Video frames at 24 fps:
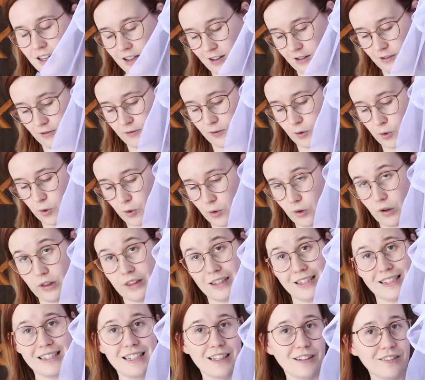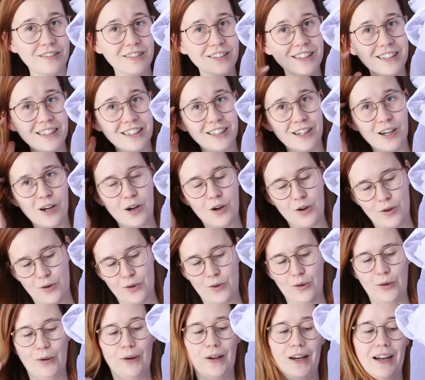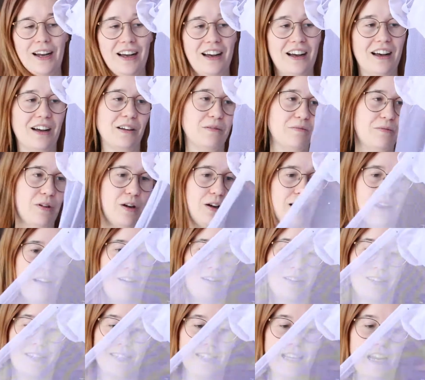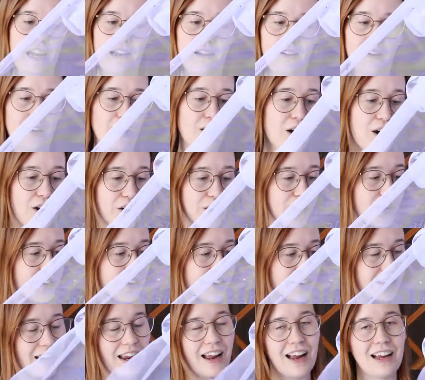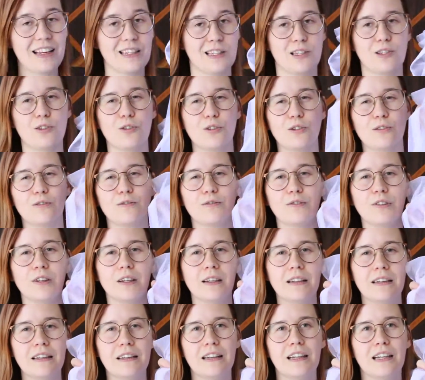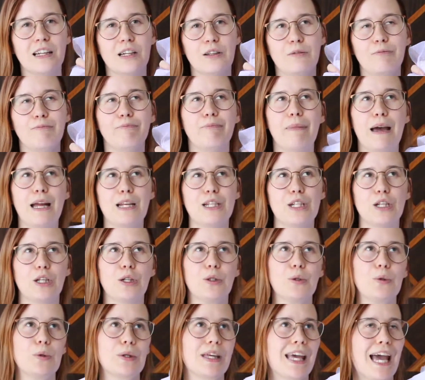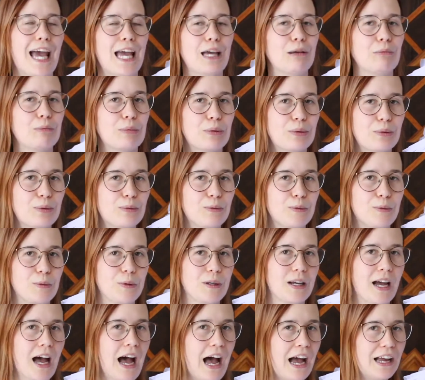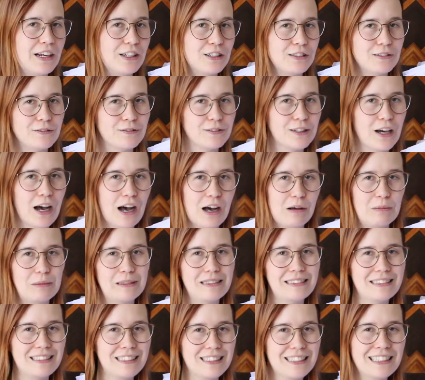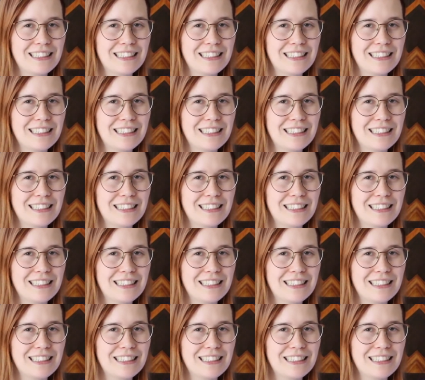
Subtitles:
for the silk, or stand alone as a sort of magical cape kind of garment.